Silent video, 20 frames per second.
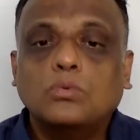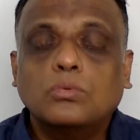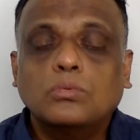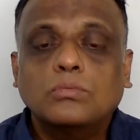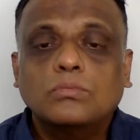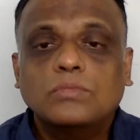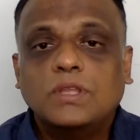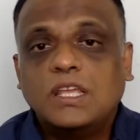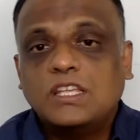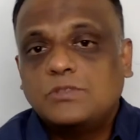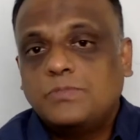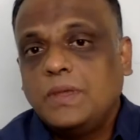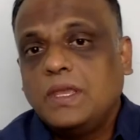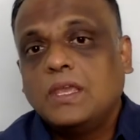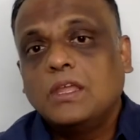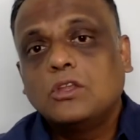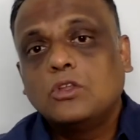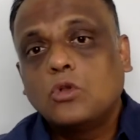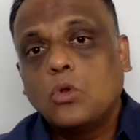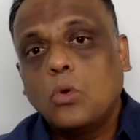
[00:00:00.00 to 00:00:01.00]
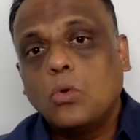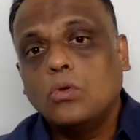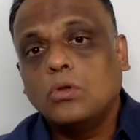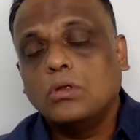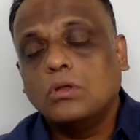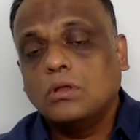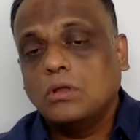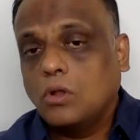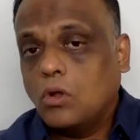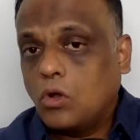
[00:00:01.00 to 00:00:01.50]
They speak in code
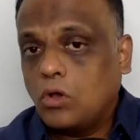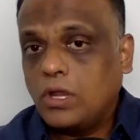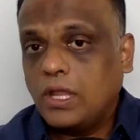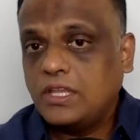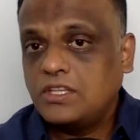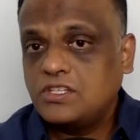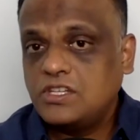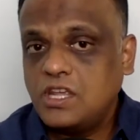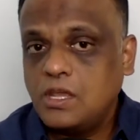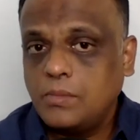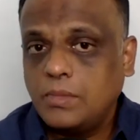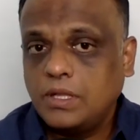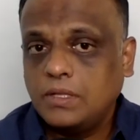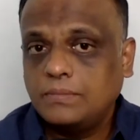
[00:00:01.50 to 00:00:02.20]
or HTML.